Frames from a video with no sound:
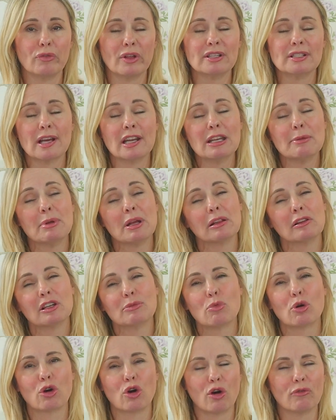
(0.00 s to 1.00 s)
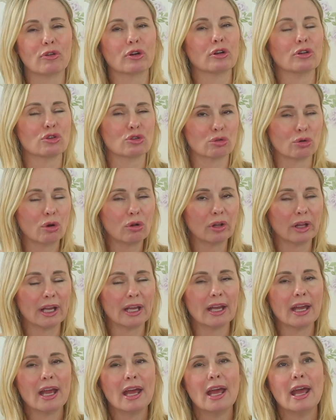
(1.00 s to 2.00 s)
They tend to be a little more
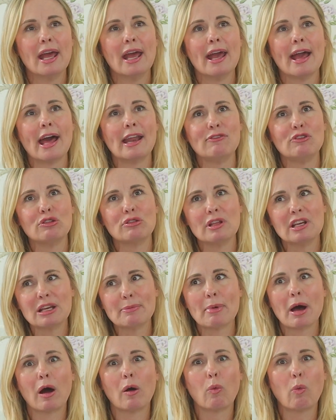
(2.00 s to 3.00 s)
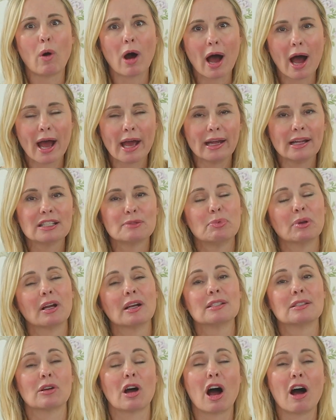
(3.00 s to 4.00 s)
over-controlling. And if you think about why, it's
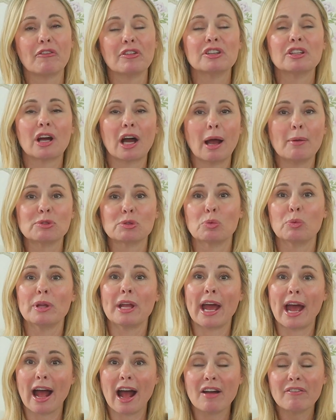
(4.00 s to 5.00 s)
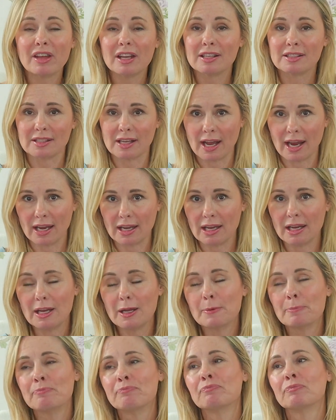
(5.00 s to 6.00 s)
because oftentimes when we have
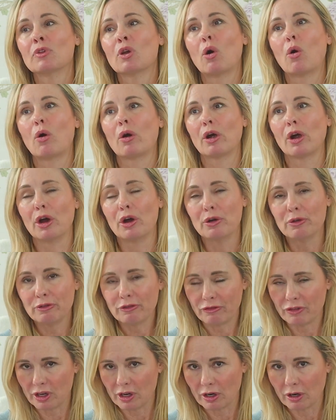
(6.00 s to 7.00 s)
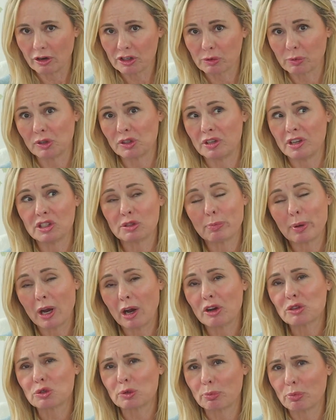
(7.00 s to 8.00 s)
anxiety or our own fears, which these
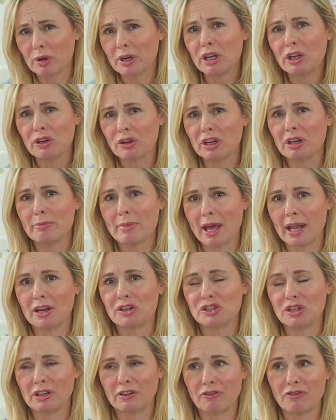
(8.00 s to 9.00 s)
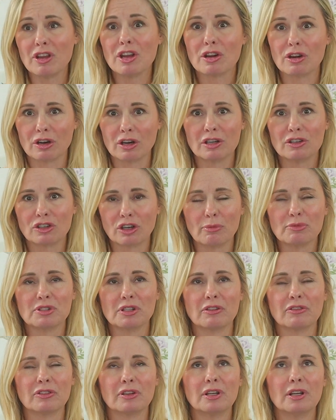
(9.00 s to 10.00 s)
parents were pretty good at managing fear in terms
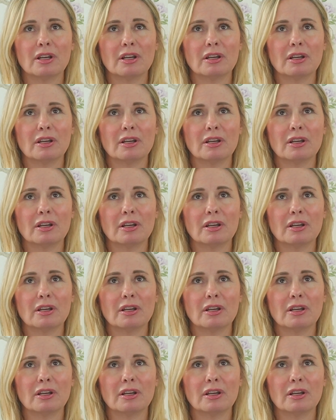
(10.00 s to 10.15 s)
of